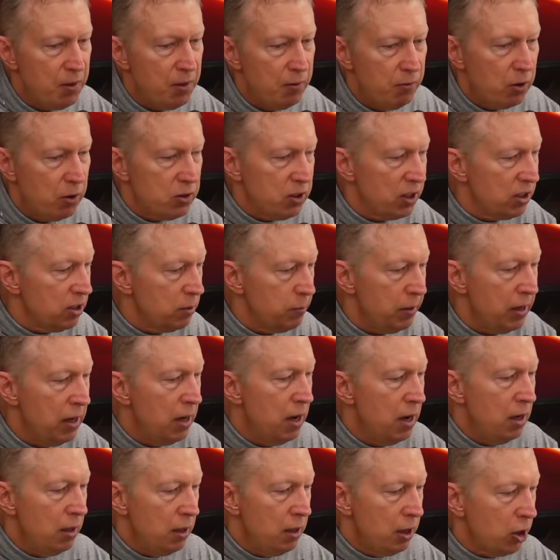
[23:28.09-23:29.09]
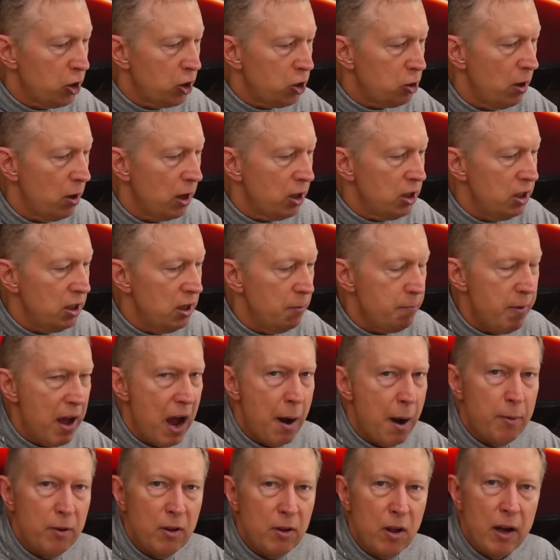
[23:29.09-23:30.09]
Folks, listen to me. The destruction of
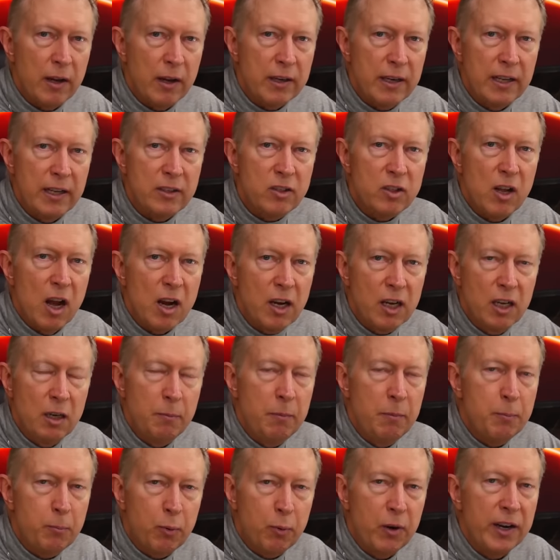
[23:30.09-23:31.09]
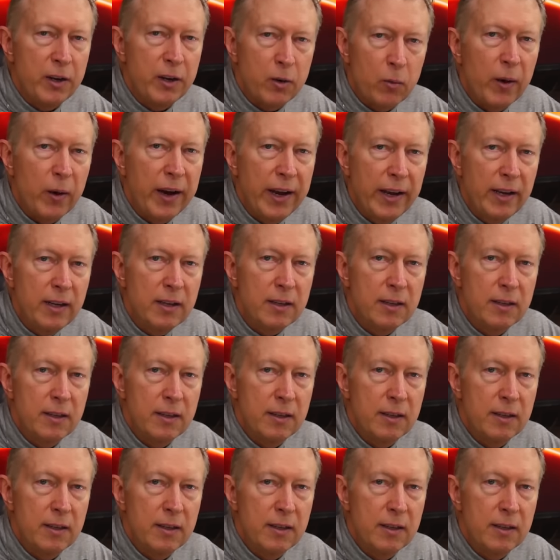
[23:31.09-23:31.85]
Babylon is not going to be prayed away.